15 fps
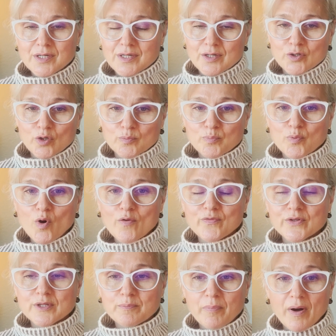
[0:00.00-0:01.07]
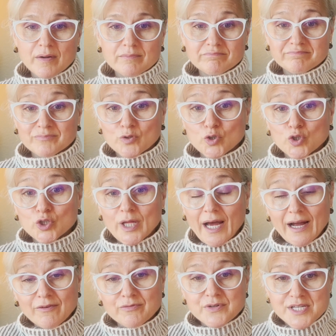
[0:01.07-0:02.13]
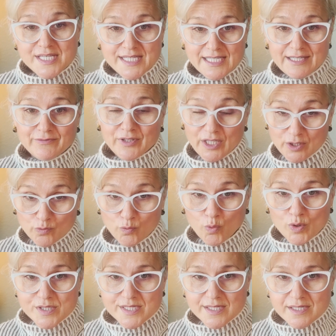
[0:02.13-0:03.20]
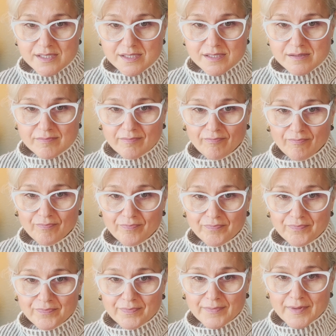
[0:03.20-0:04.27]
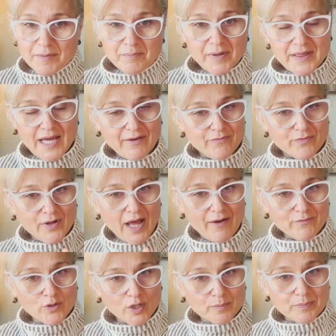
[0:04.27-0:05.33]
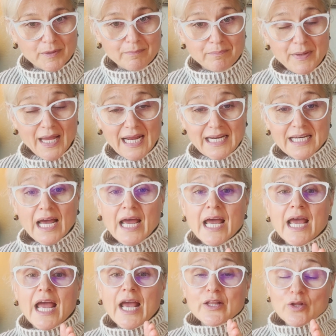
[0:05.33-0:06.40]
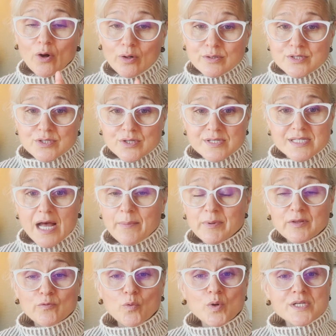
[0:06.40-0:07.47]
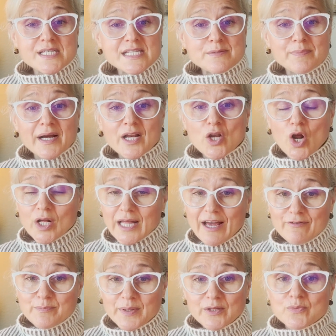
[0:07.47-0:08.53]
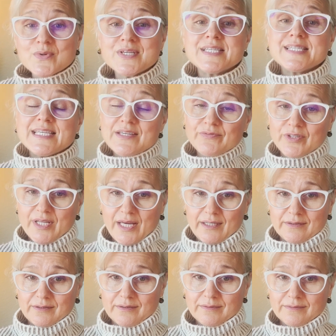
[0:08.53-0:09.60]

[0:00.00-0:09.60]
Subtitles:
Nonprofit could have received invoices but have not been paid, and also some invoices might not have been received yet,